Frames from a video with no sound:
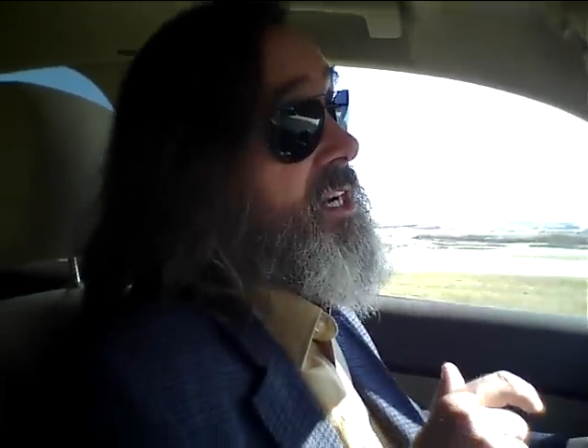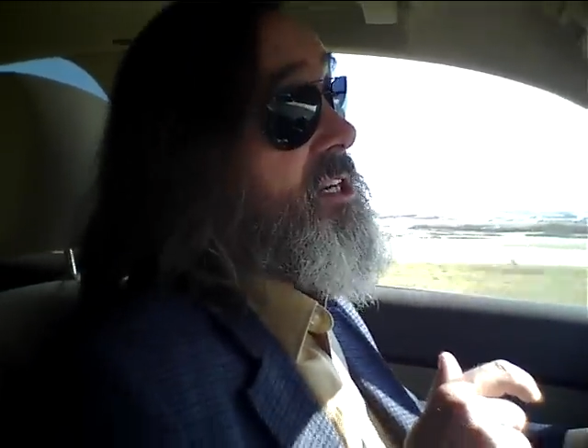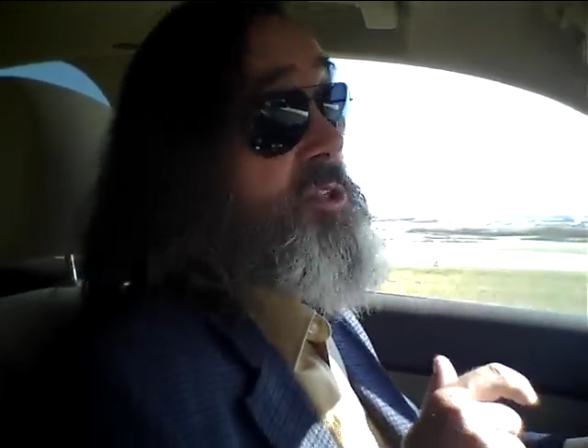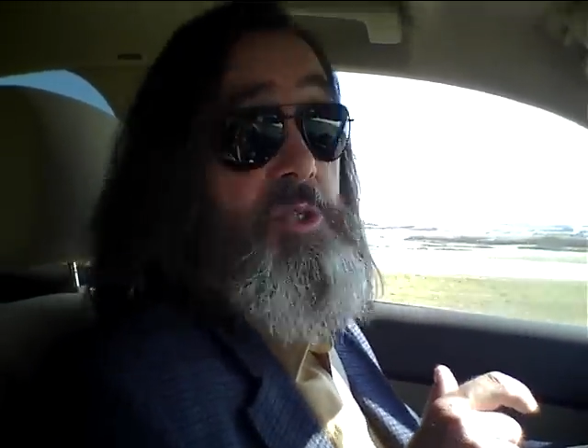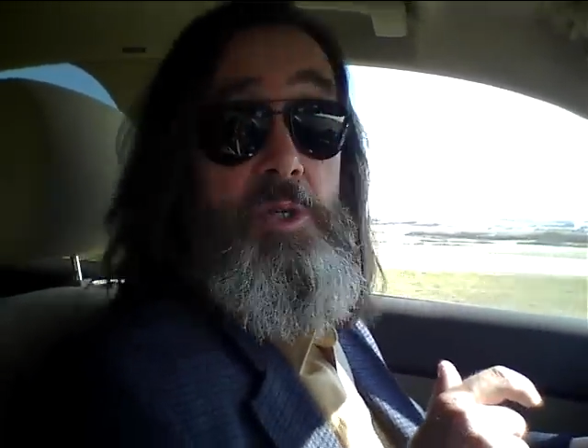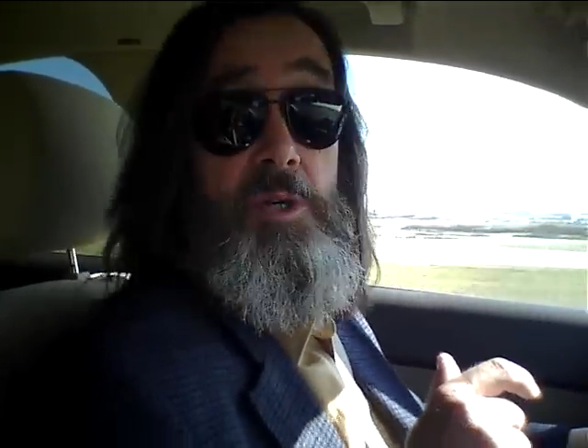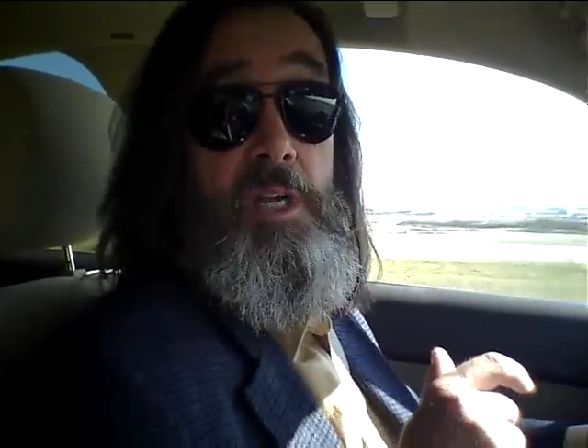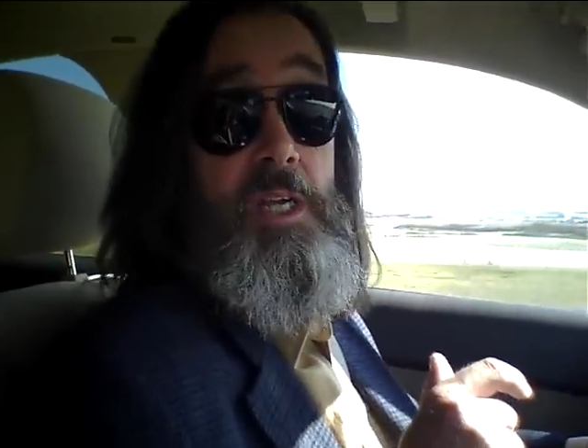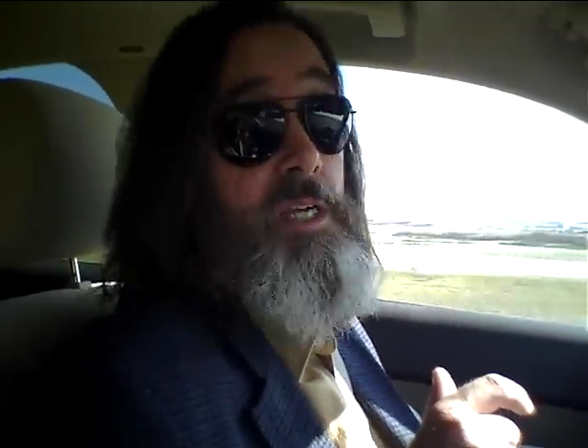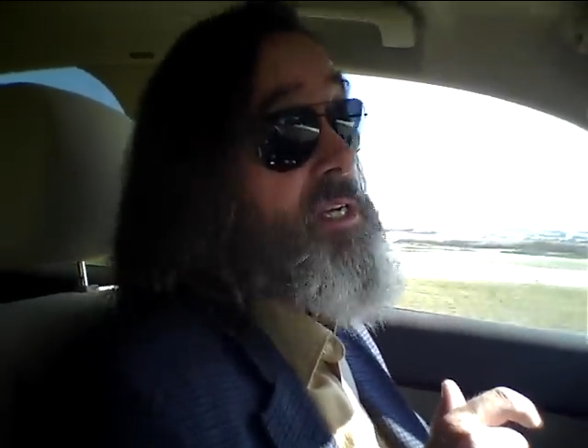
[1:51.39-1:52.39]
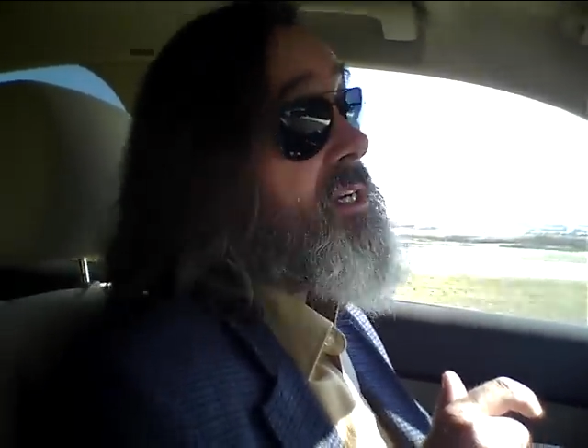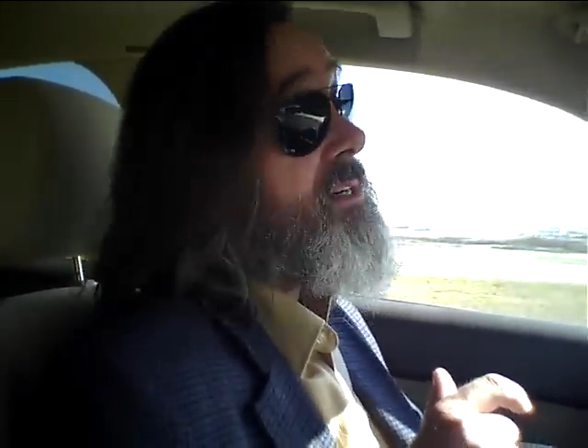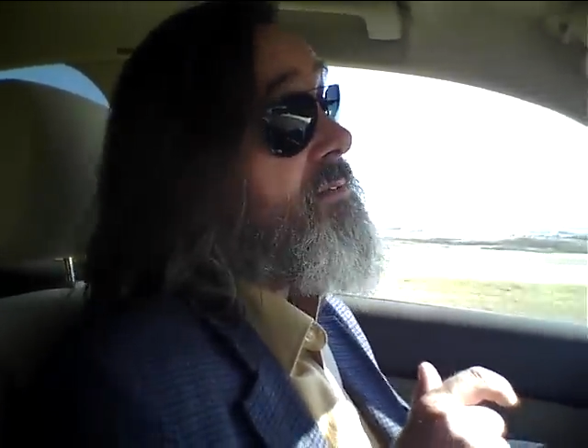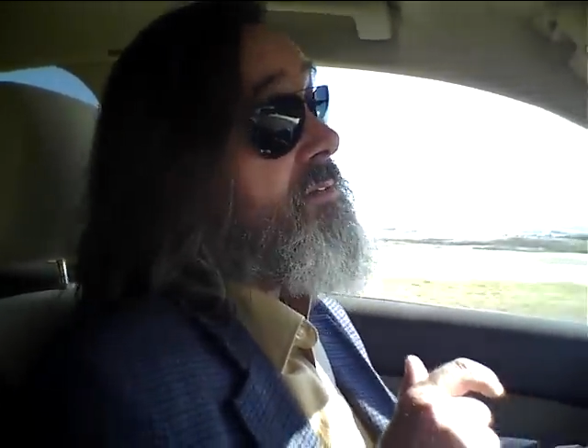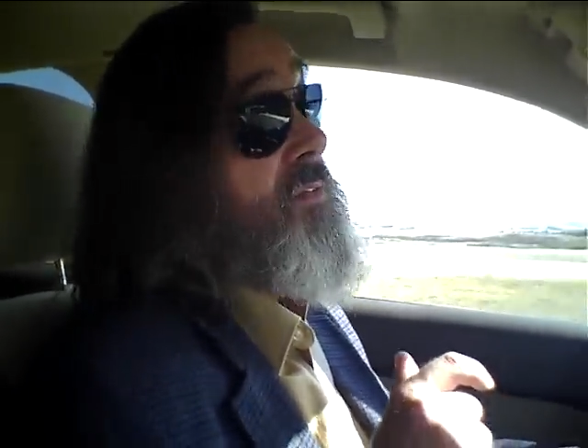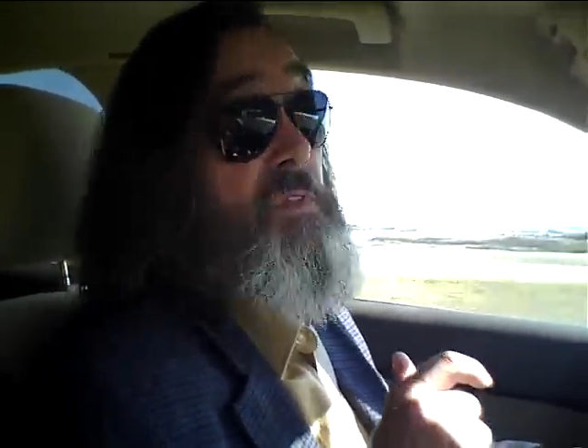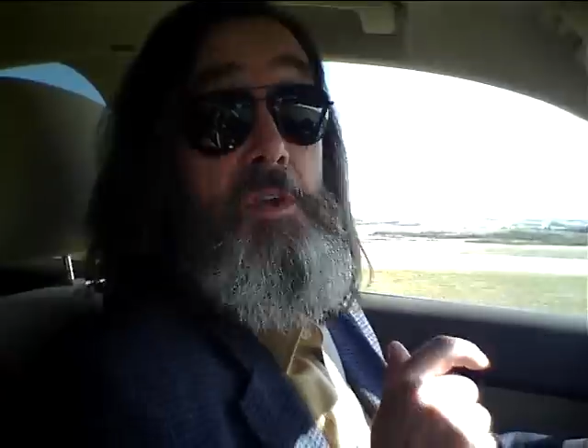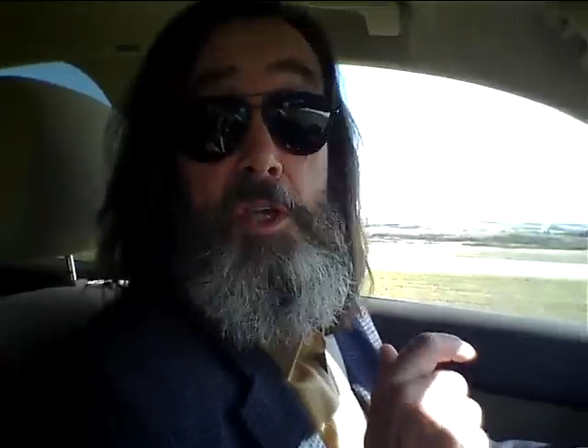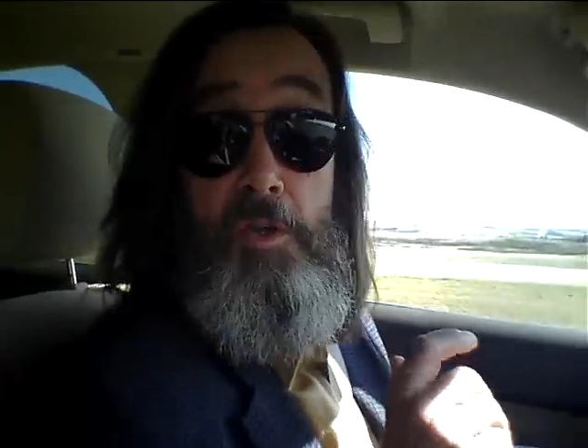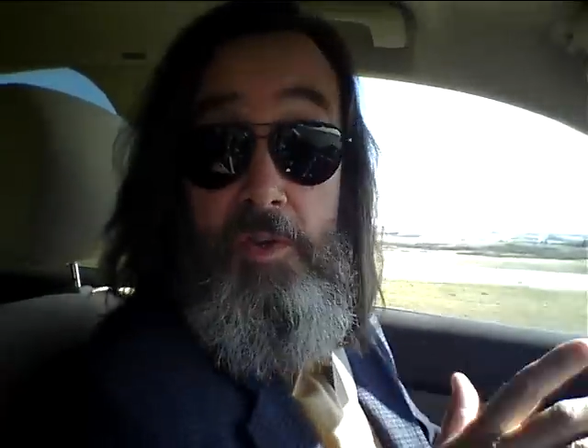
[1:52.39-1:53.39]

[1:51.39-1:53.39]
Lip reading: concerning the